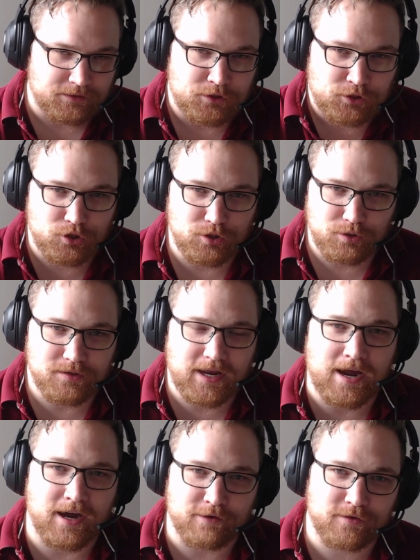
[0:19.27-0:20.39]
did you use
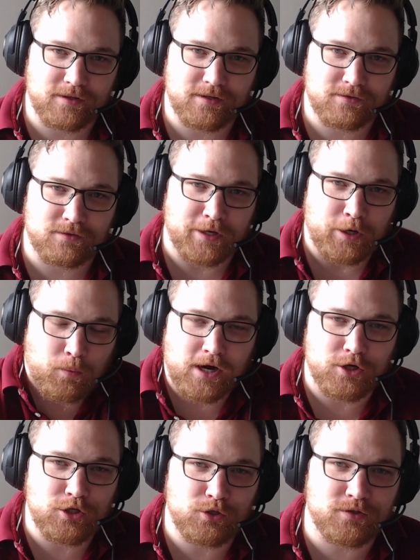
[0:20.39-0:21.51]
AI for this? Like, why are
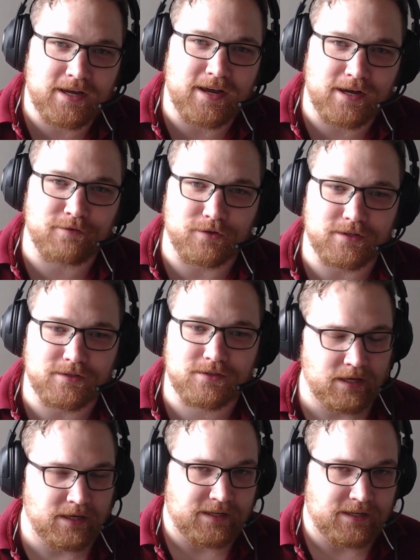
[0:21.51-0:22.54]
you using AI for this?